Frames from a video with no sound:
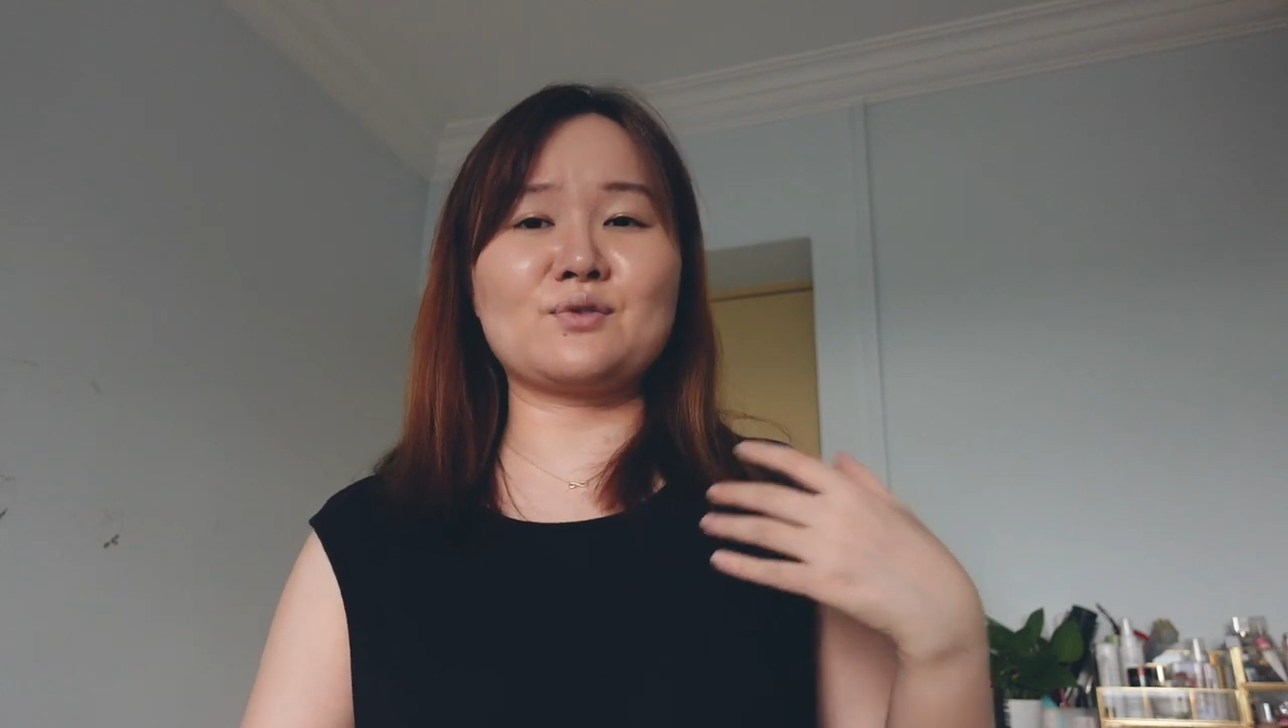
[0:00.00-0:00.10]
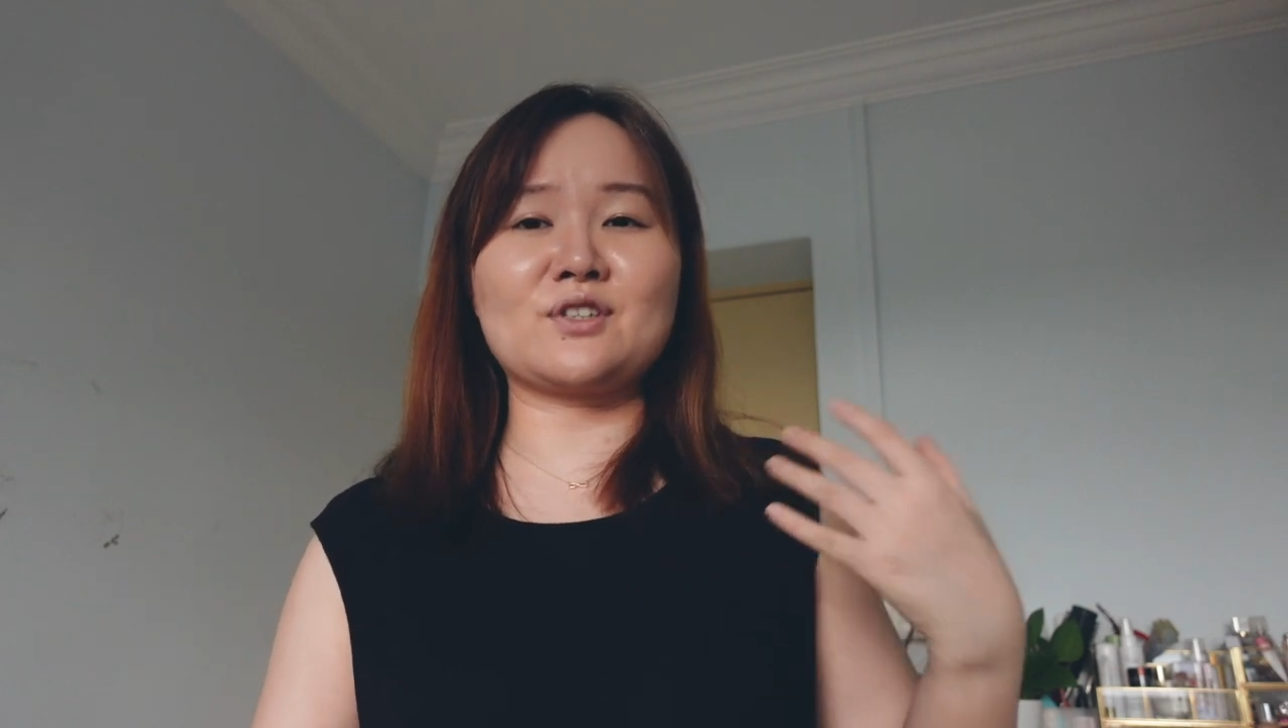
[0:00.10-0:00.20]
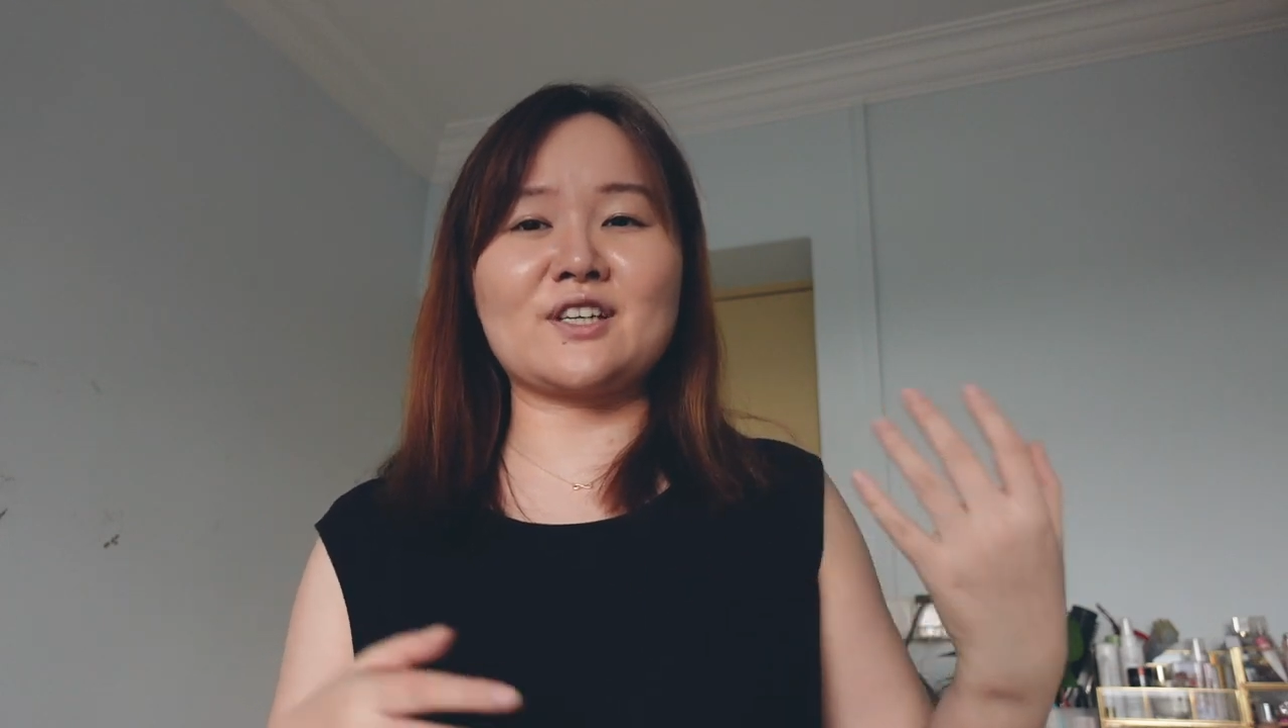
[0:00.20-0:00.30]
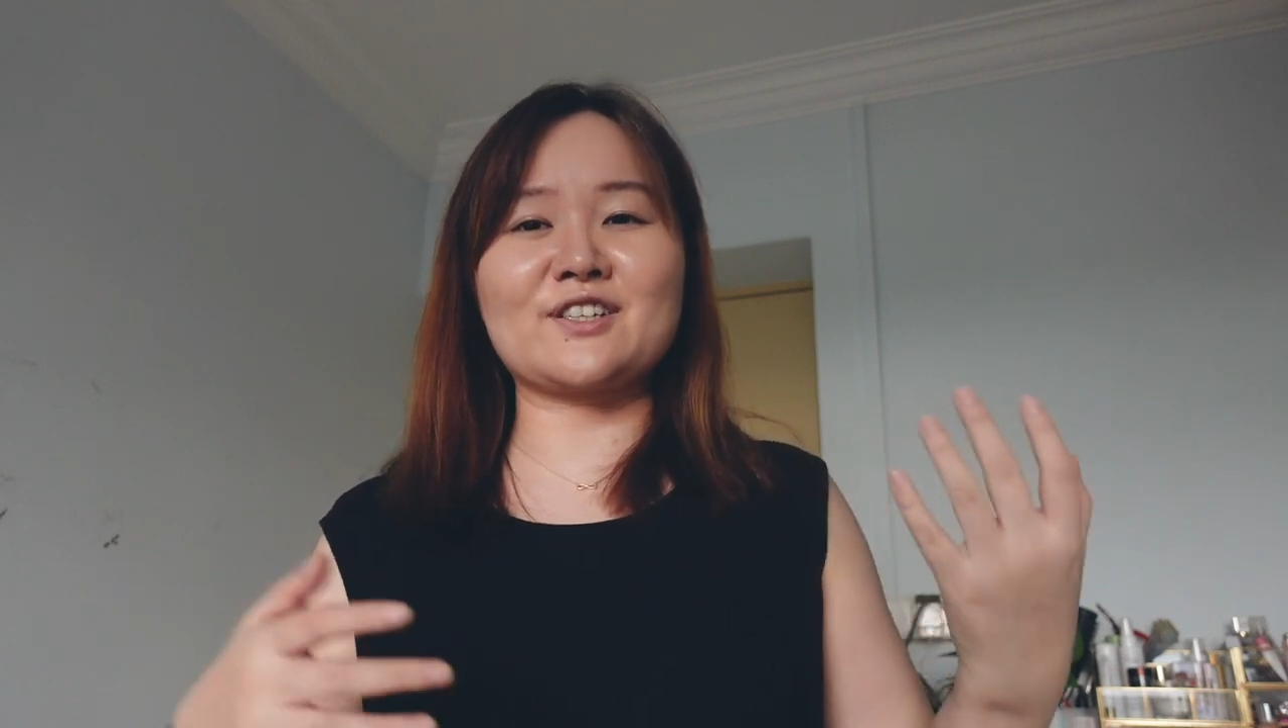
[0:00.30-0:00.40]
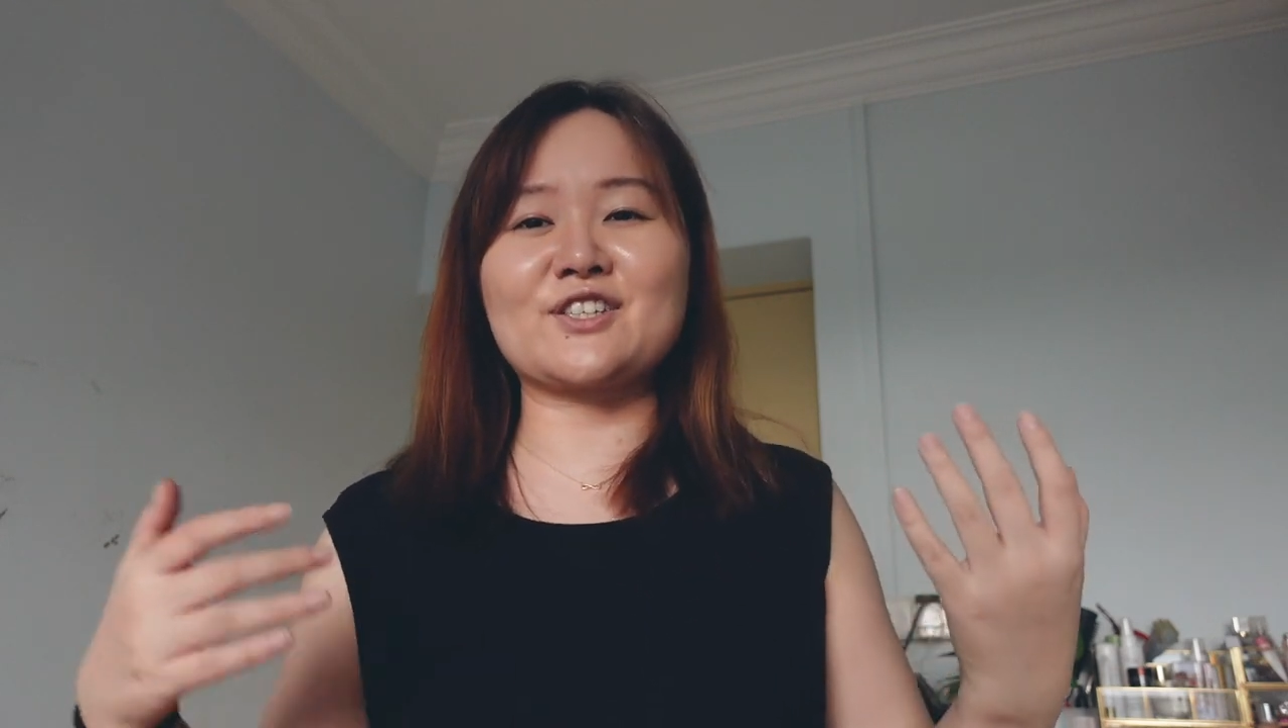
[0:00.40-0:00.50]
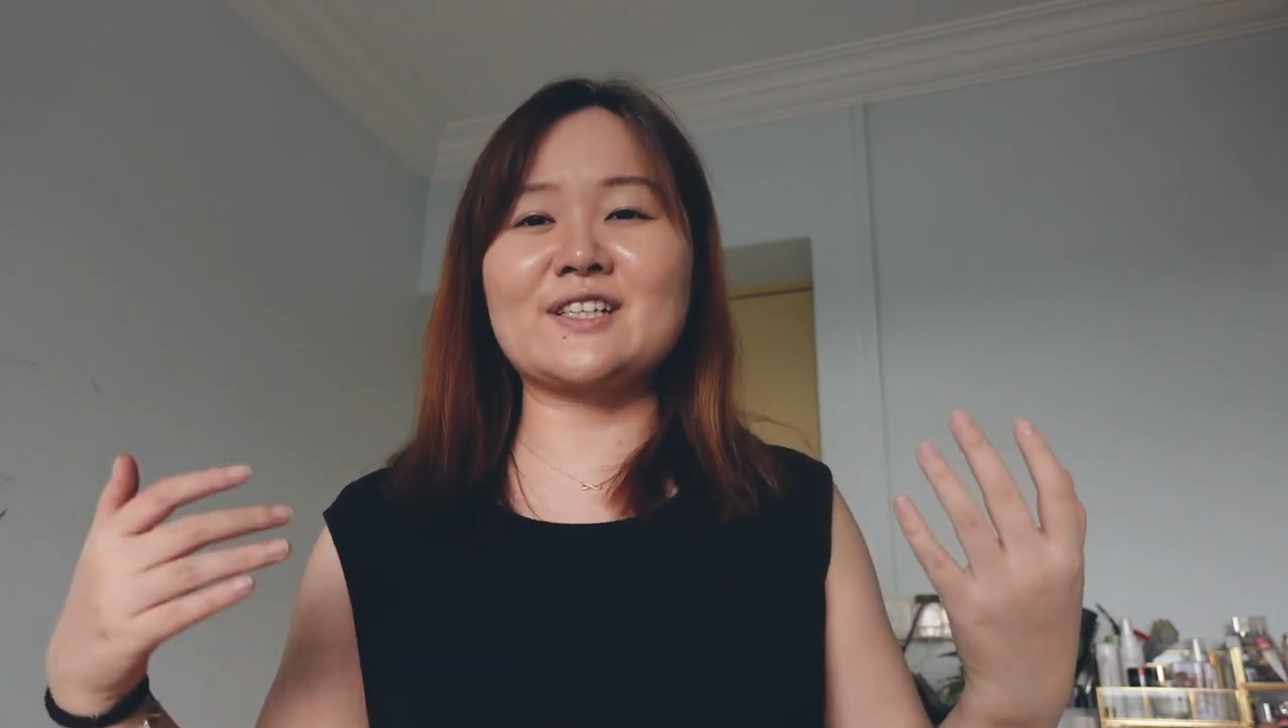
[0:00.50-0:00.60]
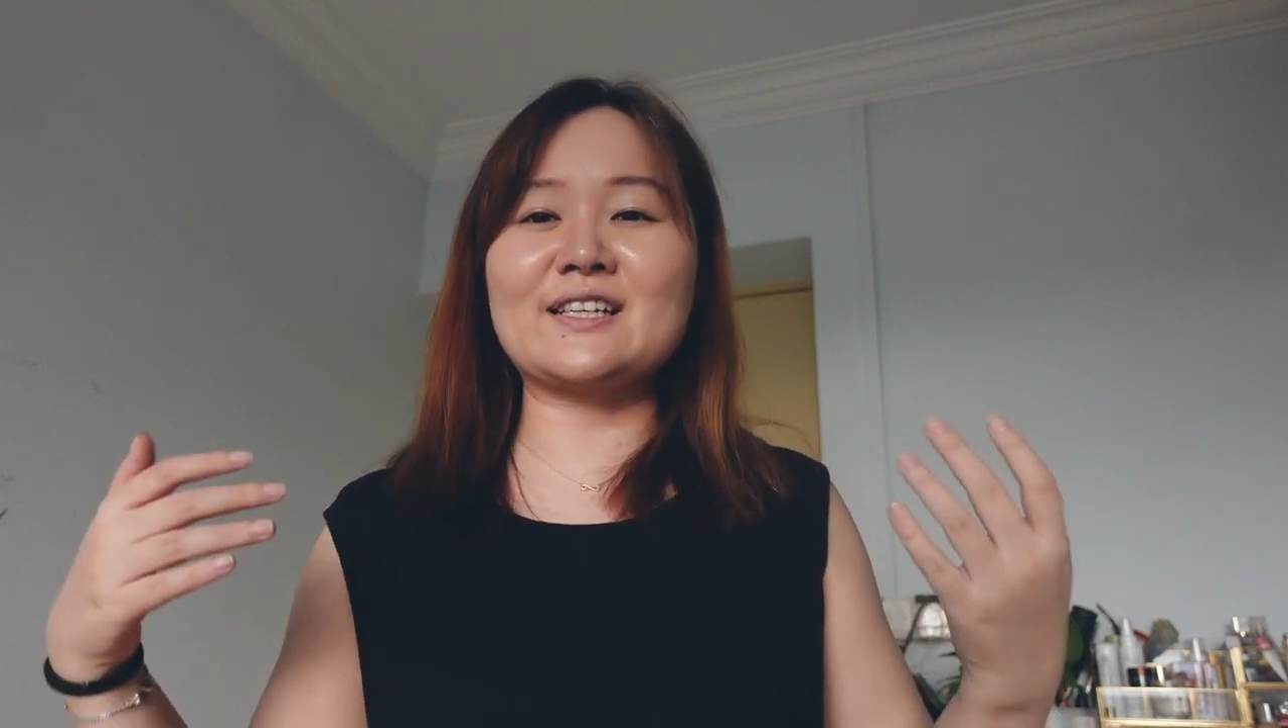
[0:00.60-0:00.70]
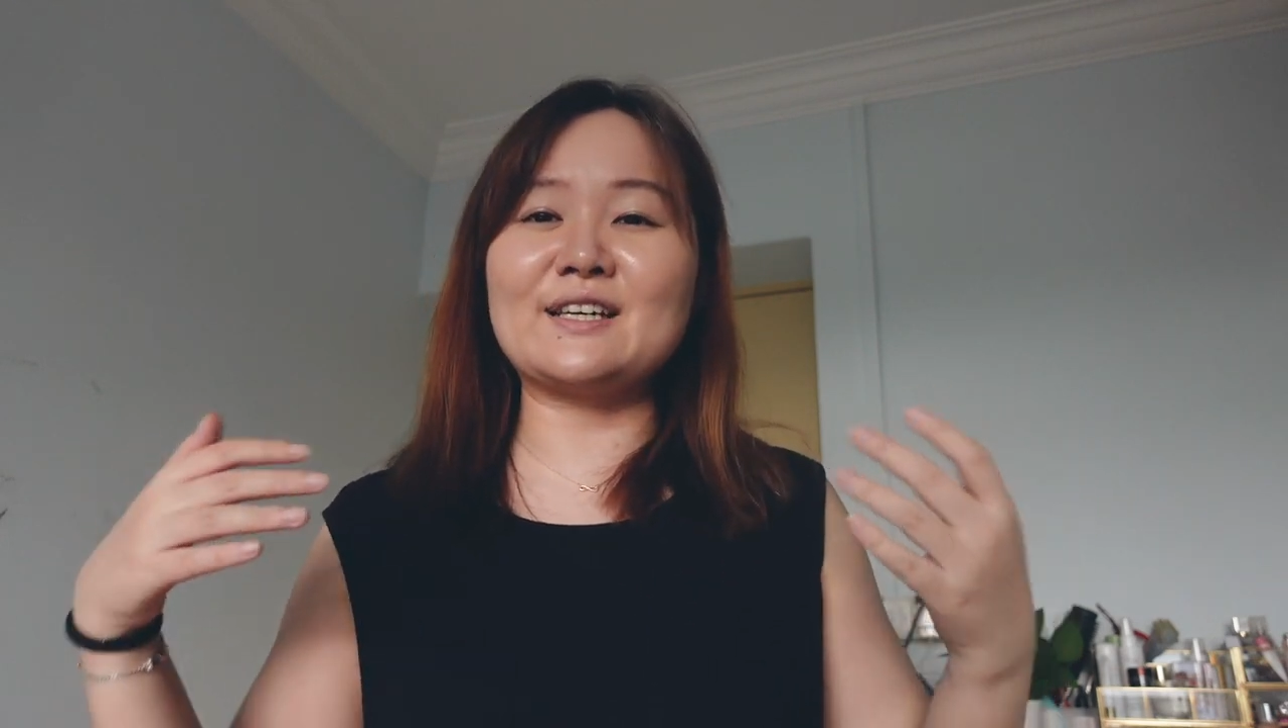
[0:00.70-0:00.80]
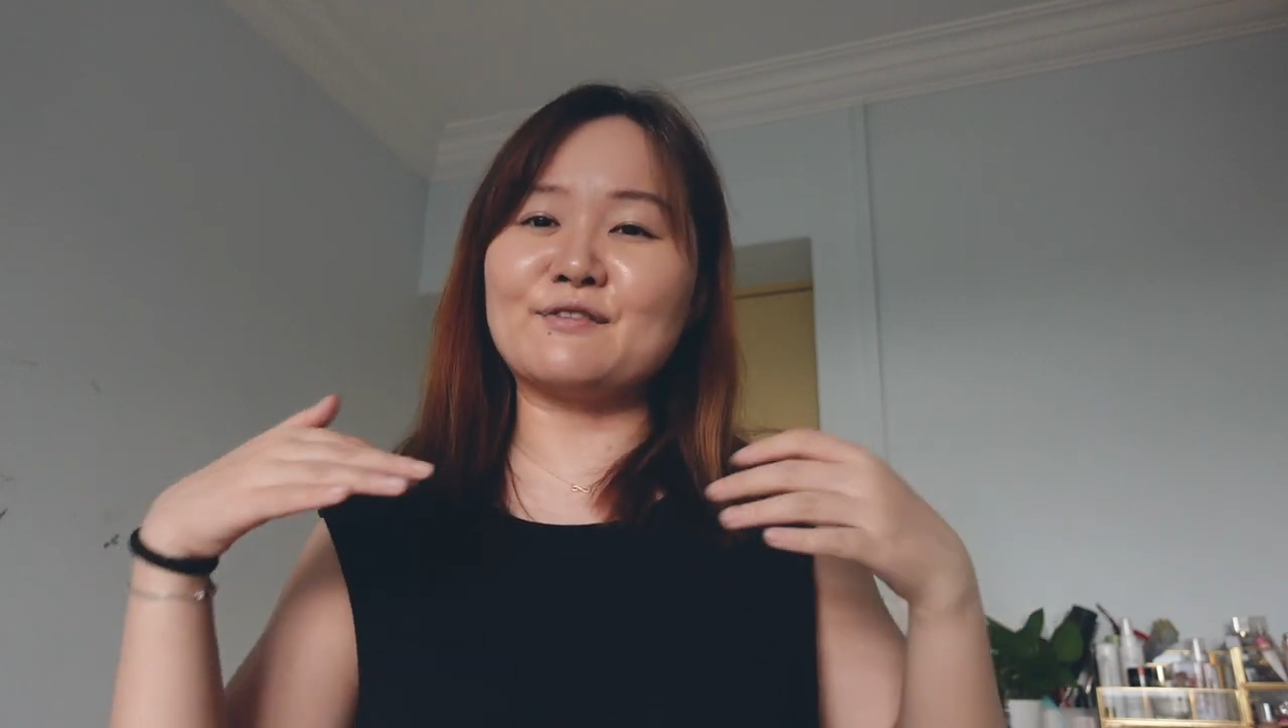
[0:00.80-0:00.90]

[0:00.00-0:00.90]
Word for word: which actually